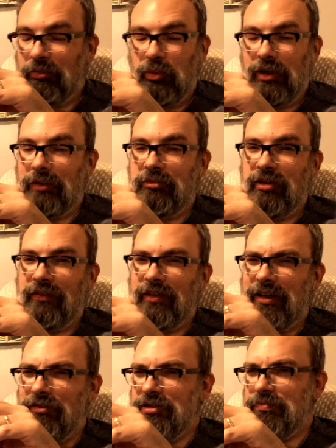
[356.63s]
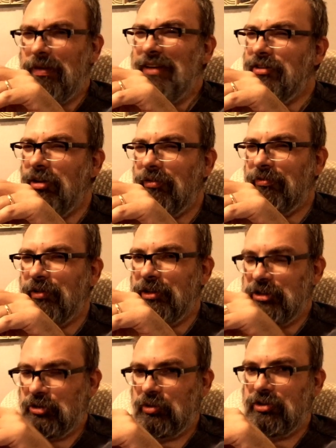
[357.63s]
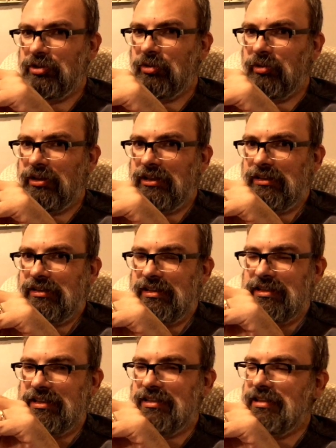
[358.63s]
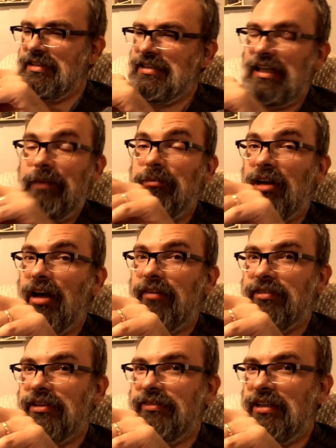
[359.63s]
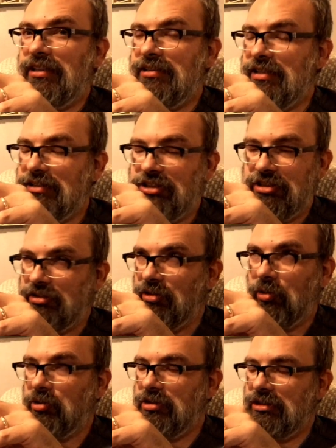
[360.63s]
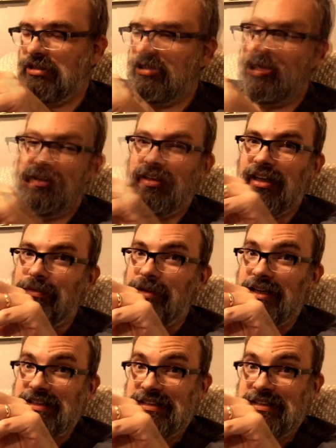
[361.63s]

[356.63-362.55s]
from William Trevor, he was best known for his short stories. This is a slim novel of his that's just gorgeous. You want to talk about a